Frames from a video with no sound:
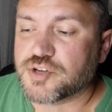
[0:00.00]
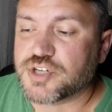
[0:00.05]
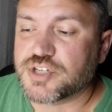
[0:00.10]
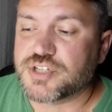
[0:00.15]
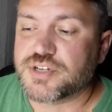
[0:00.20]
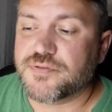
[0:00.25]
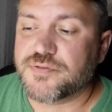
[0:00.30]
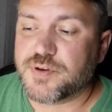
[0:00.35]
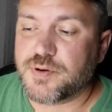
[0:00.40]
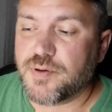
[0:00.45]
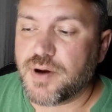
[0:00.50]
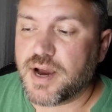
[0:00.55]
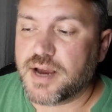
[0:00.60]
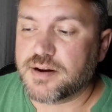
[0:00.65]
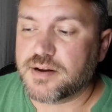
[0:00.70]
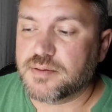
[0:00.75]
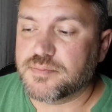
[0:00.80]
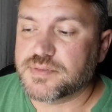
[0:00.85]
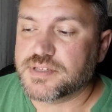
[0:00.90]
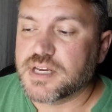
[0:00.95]
purchased a few
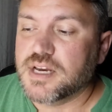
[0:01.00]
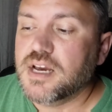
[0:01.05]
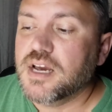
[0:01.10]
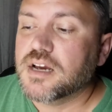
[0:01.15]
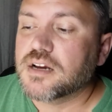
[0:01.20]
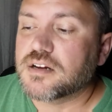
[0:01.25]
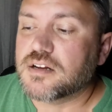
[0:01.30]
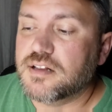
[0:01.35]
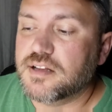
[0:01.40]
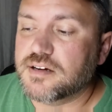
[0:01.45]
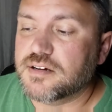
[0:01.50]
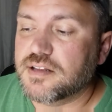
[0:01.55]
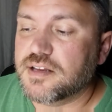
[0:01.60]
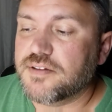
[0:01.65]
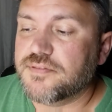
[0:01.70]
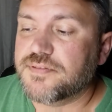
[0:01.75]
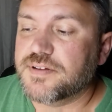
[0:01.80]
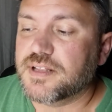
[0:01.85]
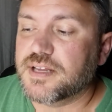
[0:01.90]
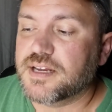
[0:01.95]
items,
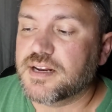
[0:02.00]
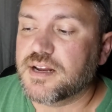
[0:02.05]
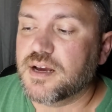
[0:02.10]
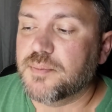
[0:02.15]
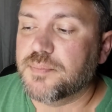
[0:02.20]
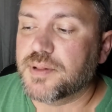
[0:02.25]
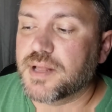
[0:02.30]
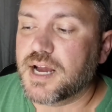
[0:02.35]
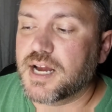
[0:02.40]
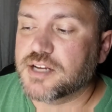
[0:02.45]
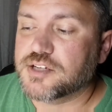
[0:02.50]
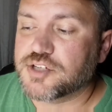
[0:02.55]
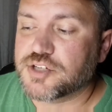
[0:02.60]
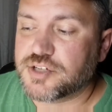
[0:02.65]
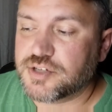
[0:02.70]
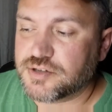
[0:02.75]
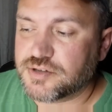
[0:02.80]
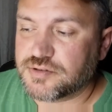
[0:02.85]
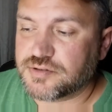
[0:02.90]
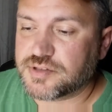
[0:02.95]
clearly feeling
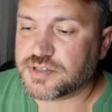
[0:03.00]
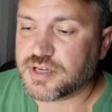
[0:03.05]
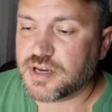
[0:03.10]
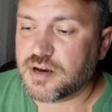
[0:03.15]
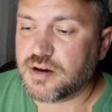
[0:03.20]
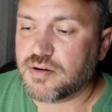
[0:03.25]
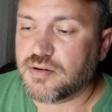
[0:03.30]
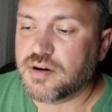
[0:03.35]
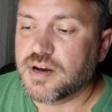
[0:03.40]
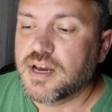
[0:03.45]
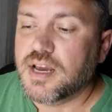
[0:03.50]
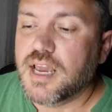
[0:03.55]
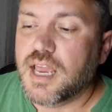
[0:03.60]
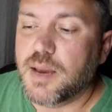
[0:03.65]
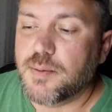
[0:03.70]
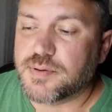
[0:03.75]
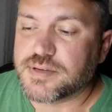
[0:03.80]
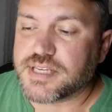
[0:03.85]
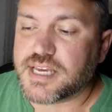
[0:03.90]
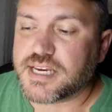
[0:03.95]
obliged to do so.
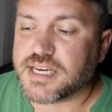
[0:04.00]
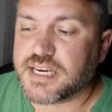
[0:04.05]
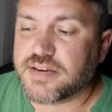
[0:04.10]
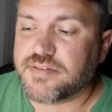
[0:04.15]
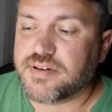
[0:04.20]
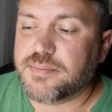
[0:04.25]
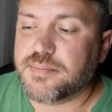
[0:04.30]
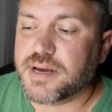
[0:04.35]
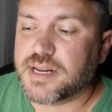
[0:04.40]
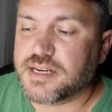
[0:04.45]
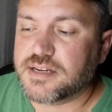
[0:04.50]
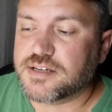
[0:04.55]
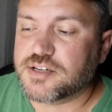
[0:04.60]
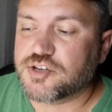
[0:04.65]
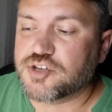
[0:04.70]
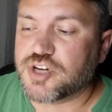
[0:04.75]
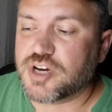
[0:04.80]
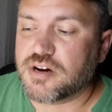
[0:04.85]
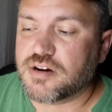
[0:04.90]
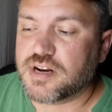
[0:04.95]
It was like giving money
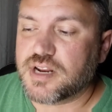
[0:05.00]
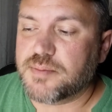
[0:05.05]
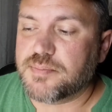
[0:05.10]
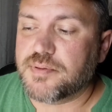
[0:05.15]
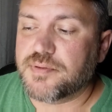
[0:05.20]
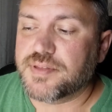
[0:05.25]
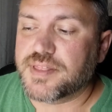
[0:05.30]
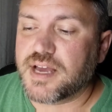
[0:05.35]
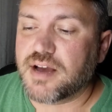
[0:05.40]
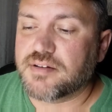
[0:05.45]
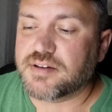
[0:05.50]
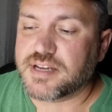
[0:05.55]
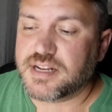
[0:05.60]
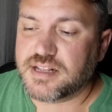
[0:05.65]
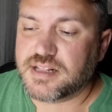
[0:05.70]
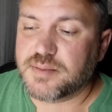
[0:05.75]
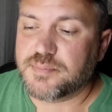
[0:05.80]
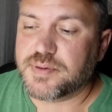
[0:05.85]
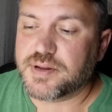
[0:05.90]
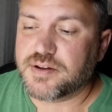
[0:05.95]
to charity, but without
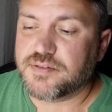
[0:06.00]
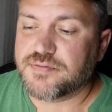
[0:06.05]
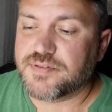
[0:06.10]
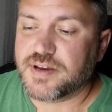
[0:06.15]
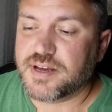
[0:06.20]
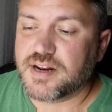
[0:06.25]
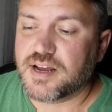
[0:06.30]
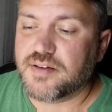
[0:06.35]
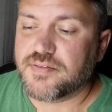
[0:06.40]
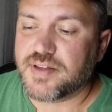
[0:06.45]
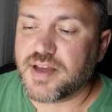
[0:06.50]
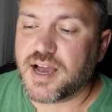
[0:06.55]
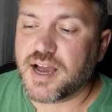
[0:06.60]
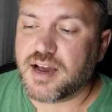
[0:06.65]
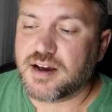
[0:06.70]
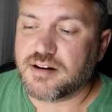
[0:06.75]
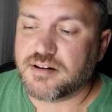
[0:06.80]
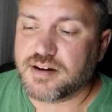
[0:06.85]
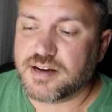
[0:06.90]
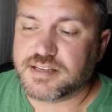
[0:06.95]
getting the benefit of the
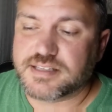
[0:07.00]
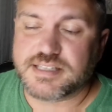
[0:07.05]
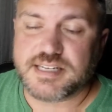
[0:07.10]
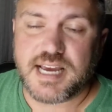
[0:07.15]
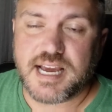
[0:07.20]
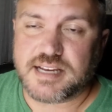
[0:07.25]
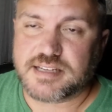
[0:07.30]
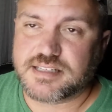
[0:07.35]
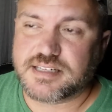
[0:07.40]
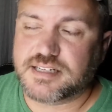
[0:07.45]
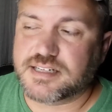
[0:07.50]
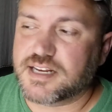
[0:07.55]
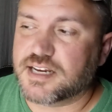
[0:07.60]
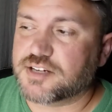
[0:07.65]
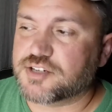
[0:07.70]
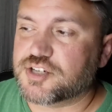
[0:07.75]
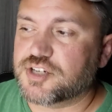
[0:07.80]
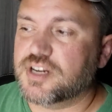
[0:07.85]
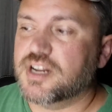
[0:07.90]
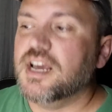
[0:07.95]
IRS tax
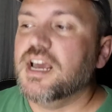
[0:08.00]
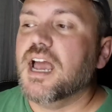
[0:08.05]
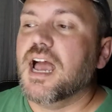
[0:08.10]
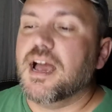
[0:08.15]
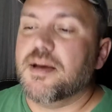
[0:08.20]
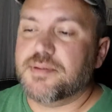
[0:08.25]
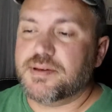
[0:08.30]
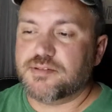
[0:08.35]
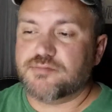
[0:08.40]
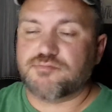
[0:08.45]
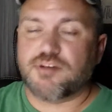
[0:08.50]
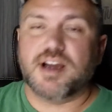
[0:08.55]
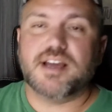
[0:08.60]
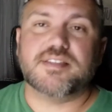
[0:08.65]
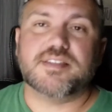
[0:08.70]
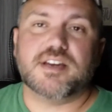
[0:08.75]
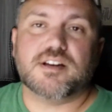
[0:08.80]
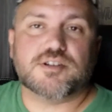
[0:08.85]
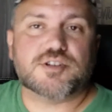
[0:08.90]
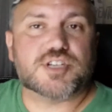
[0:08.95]
deduction. I mean,
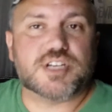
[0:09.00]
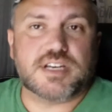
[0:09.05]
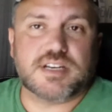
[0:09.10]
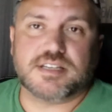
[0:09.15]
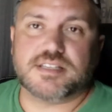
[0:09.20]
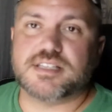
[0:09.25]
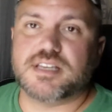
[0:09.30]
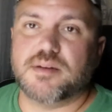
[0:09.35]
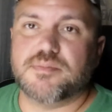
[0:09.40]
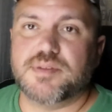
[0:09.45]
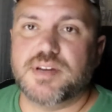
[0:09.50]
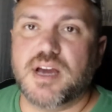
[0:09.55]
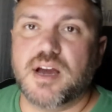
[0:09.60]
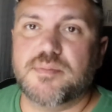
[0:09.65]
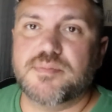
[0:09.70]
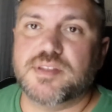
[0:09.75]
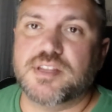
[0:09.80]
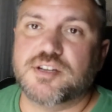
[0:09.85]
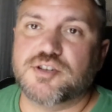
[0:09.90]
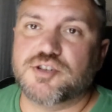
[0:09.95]
right there she has summed
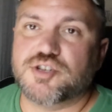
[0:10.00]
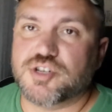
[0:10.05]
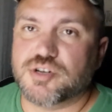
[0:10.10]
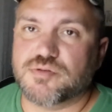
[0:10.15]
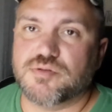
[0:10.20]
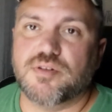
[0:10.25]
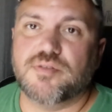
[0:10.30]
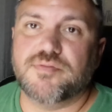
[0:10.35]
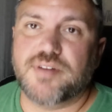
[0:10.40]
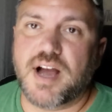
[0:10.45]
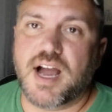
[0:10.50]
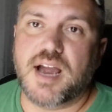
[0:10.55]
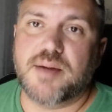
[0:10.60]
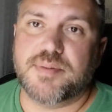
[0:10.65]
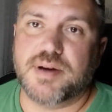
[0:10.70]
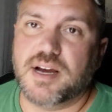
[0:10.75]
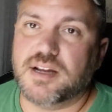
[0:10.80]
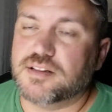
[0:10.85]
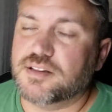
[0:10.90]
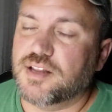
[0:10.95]
up the general
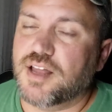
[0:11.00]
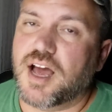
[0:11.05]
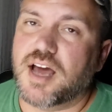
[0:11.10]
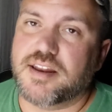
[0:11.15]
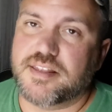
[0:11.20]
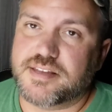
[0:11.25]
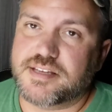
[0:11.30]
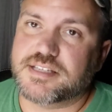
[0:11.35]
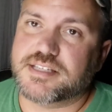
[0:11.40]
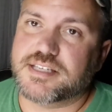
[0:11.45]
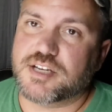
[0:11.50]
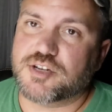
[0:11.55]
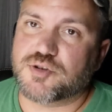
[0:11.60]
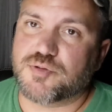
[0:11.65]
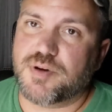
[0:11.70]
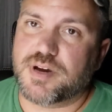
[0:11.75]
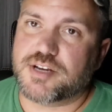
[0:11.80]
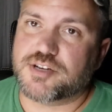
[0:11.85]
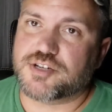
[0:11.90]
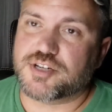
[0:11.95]
vibe of a lot of these
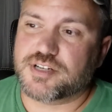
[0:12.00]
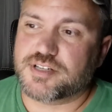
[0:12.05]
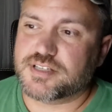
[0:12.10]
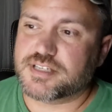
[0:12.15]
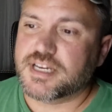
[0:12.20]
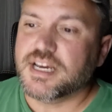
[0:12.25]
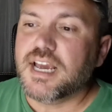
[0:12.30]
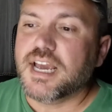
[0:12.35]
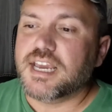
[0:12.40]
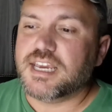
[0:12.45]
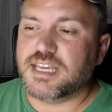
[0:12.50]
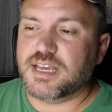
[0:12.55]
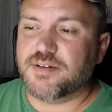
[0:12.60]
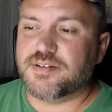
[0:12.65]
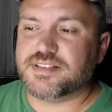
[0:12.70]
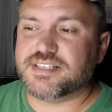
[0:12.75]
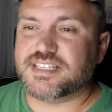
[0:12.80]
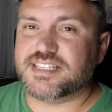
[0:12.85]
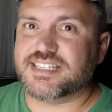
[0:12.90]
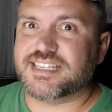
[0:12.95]
situations. You
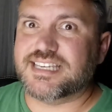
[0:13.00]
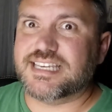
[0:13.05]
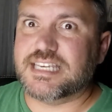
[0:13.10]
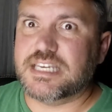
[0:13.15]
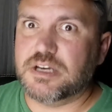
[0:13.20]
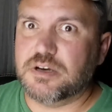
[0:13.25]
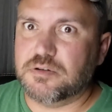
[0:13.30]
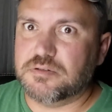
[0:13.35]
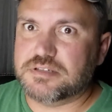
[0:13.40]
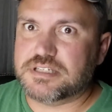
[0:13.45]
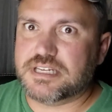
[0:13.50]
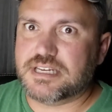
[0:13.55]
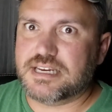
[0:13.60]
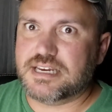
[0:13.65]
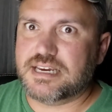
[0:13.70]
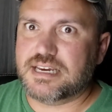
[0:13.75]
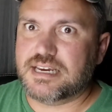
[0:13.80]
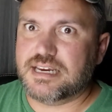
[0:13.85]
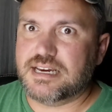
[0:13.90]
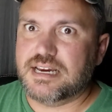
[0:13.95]
know, it's this
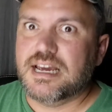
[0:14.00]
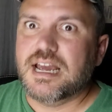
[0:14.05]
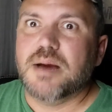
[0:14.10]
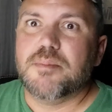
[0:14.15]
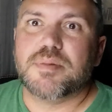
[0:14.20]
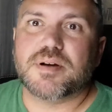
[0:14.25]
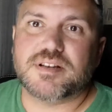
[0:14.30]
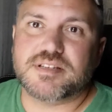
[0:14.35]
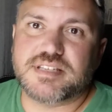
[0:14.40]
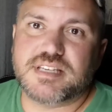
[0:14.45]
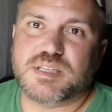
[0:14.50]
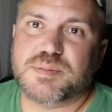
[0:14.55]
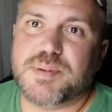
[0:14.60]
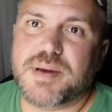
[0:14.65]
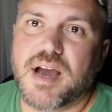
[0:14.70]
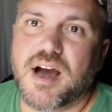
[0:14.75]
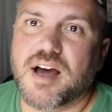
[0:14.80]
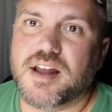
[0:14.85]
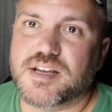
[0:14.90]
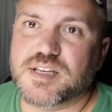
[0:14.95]
guilty, because let's
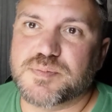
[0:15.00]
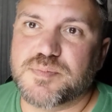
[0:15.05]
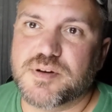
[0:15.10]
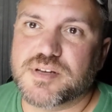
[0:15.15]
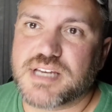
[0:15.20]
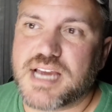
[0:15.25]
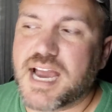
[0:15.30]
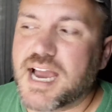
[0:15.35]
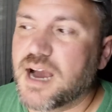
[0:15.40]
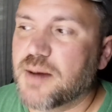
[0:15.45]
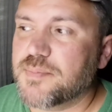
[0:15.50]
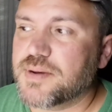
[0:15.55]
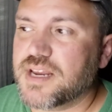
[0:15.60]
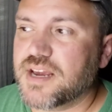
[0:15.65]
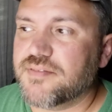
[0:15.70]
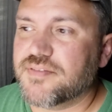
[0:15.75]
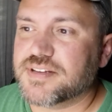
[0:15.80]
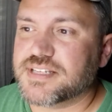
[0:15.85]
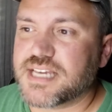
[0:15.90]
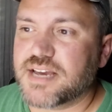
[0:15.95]
be honest, how
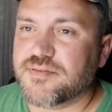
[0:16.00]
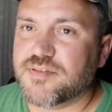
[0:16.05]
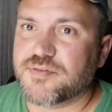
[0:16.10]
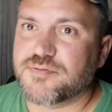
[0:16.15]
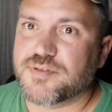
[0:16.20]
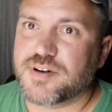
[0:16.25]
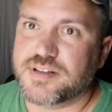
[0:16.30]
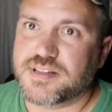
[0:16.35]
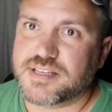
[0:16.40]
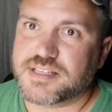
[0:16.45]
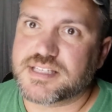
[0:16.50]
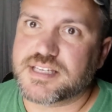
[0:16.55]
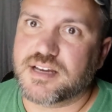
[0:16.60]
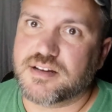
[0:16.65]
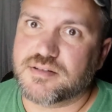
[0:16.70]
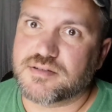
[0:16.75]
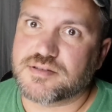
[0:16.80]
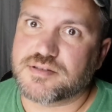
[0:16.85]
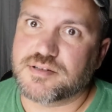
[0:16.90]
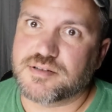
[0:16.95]
many of us have a friend that
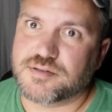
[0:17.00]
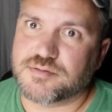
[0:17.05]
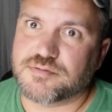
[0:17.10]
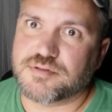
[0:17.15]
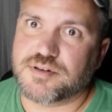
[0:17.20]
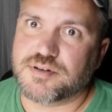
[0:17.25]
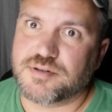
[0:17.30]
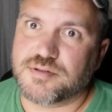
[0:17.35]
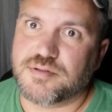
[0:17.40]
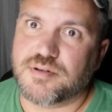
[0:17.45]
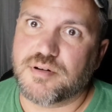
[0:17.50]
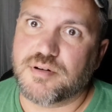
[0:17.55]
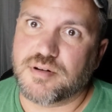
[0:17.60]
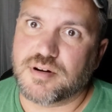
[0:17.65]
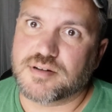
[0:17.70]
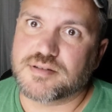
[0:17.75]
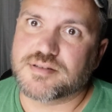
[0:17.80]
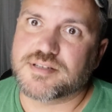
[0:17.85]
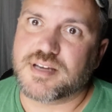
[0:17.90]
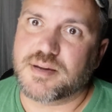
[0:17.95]
sells LuLaRoe
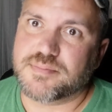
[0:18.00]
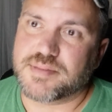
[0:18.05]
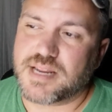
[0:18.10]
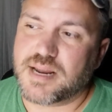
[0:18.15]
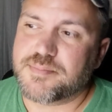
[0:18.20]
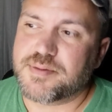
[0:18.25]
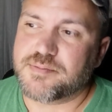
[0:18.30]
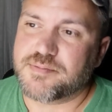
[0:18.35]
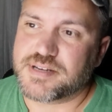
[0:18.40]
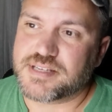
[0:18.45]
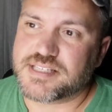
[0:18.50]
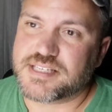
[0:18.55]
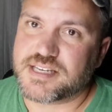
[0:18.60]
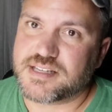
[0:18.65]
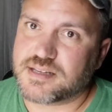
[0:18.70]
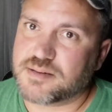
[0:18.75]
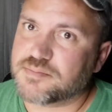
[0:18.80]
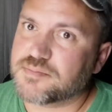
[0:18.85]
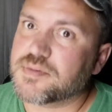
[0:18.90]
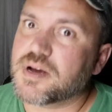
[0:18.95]
or something? I mean, we
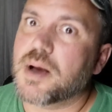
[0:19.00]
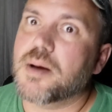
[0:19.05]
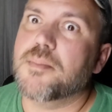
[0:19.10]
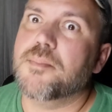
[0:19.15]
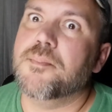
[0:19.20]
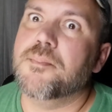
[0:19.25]
see them